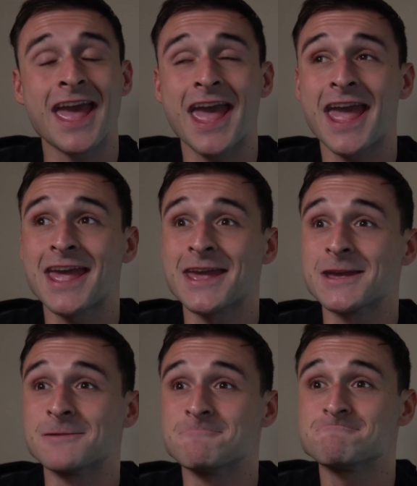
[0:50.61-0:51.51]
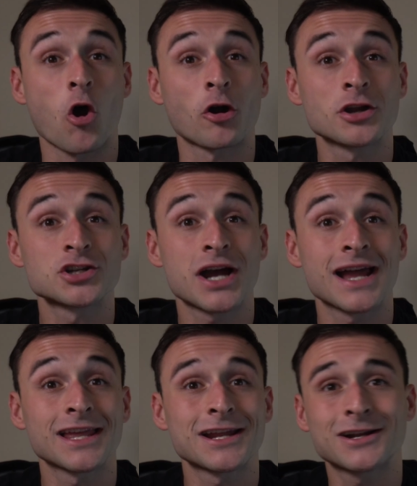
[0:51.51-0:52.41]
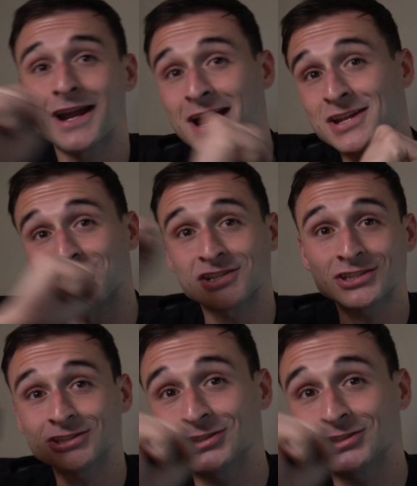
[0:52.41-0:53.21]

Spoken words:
a orange highlighter and just